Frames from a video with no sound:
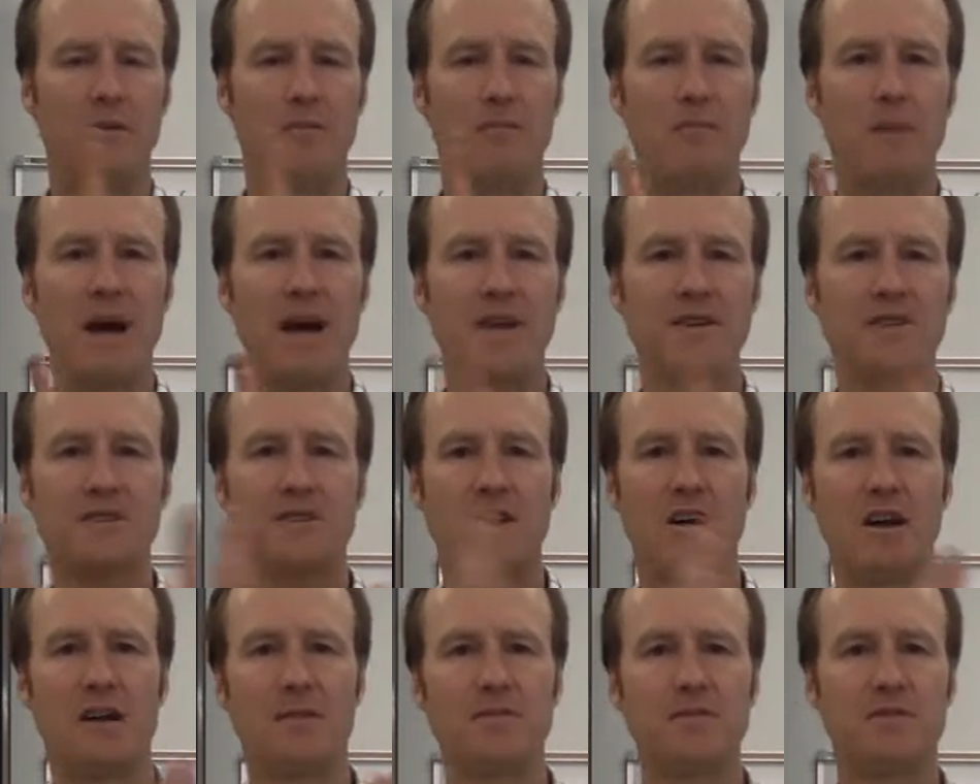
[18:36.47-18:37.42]
Mass
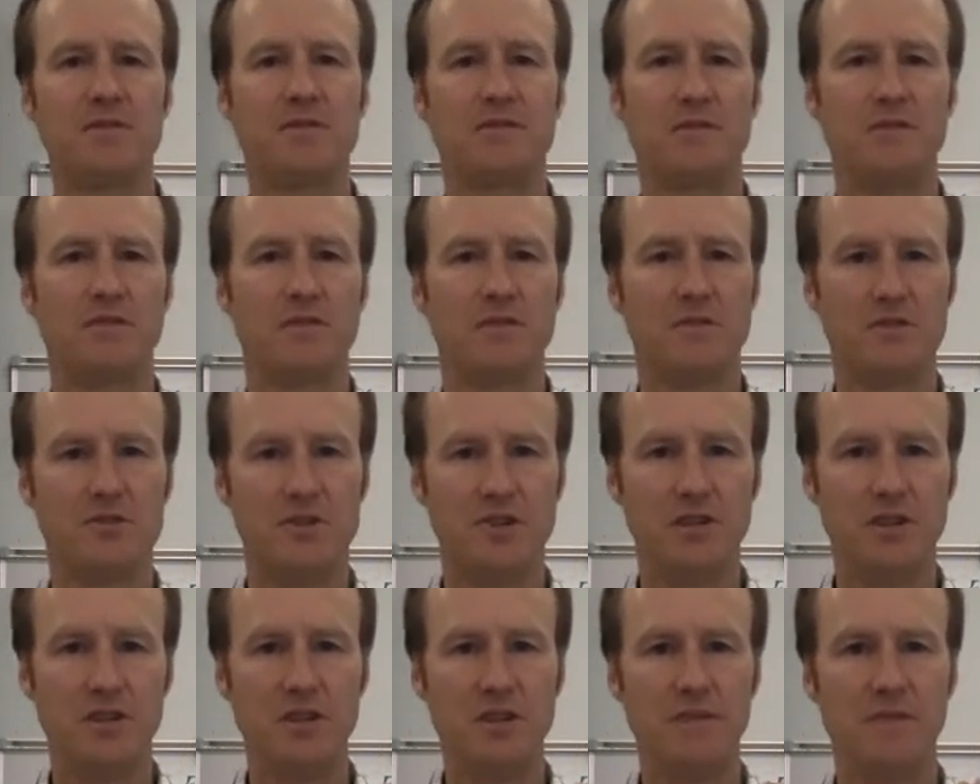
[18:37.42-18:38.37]
times
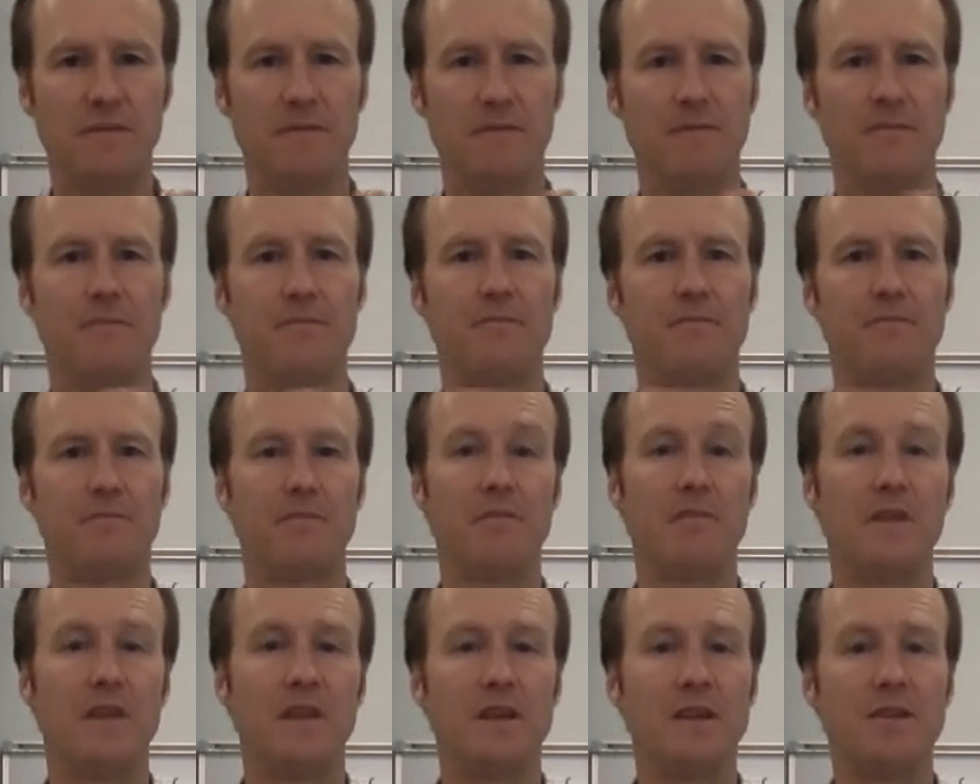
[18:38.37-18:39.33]
g
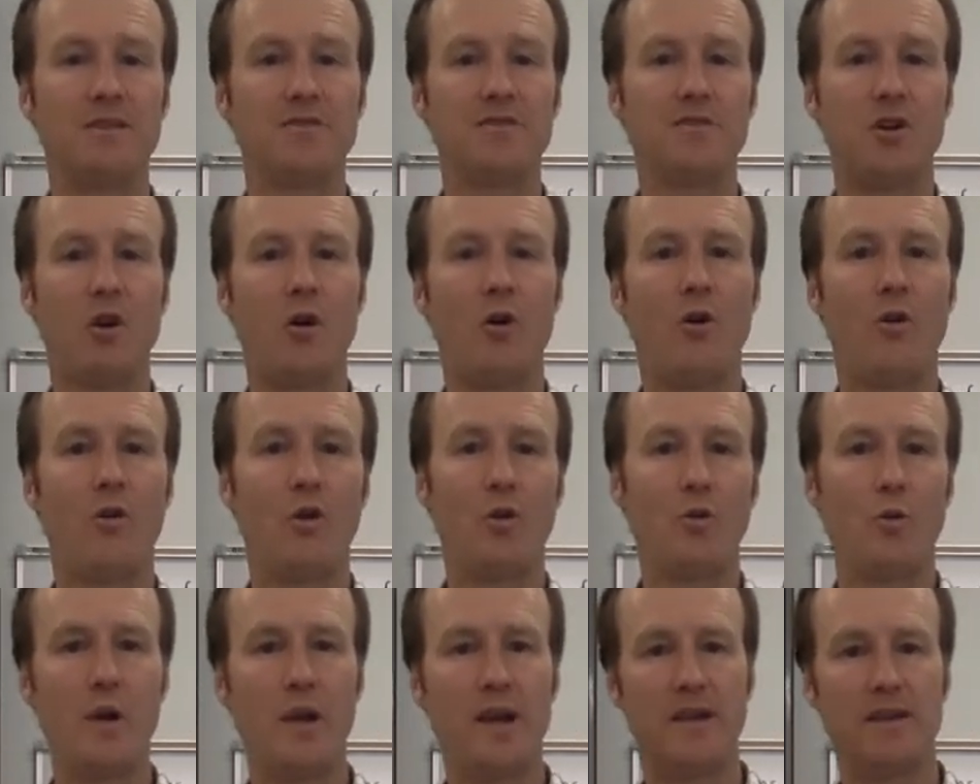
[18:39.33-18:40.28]
is called the
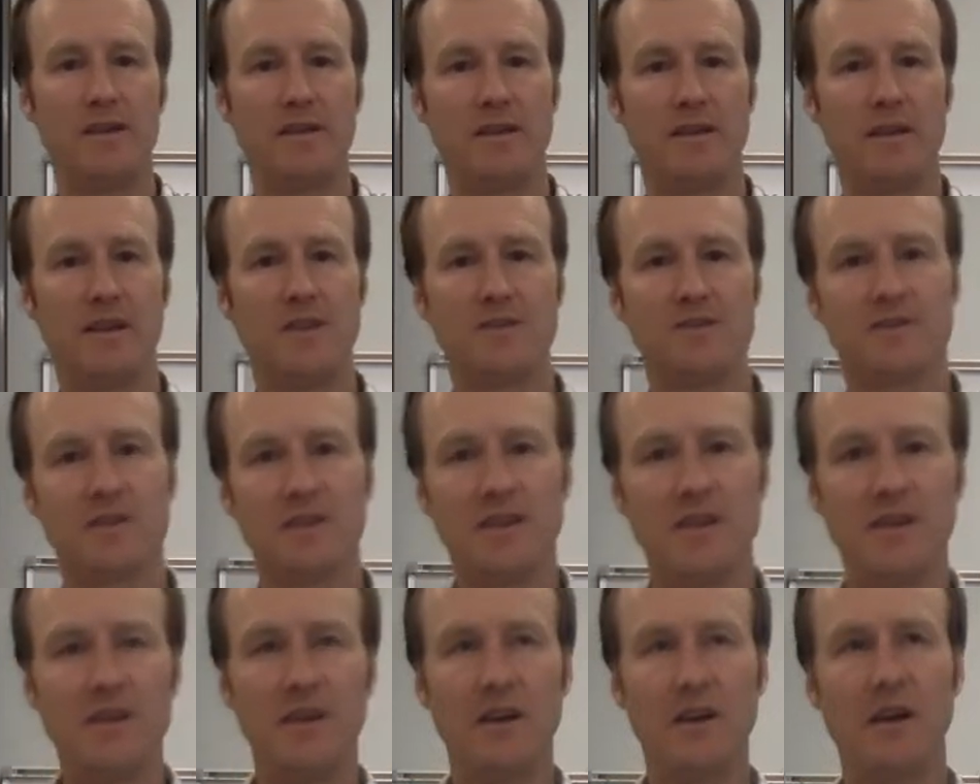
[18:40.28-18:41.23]
weight. It's
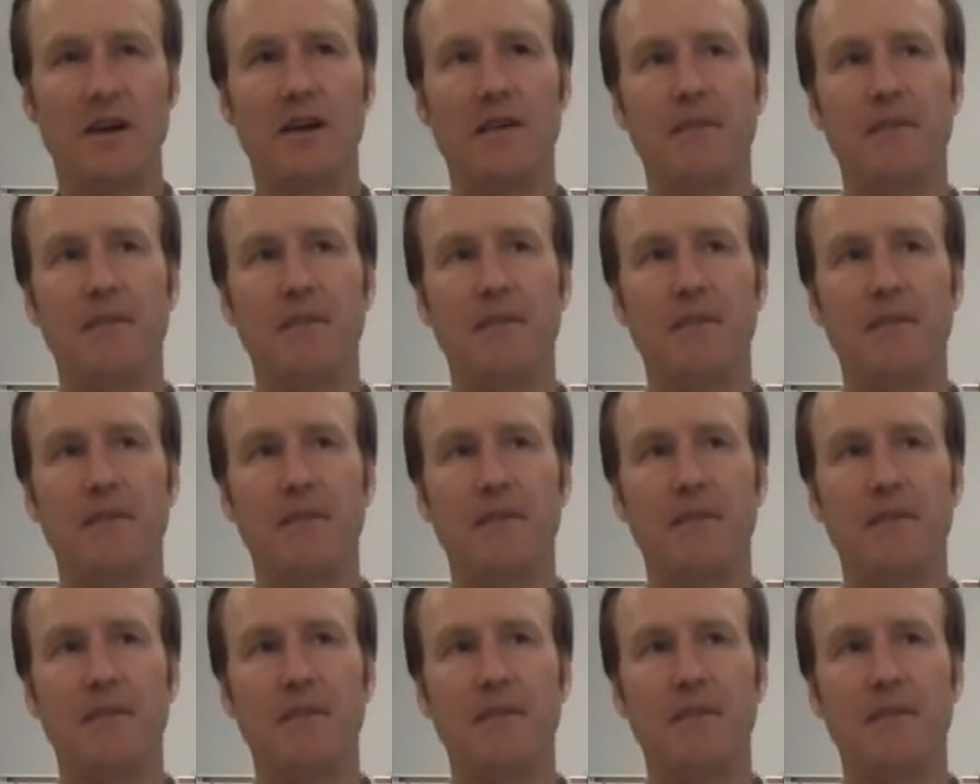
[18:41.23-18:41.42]
the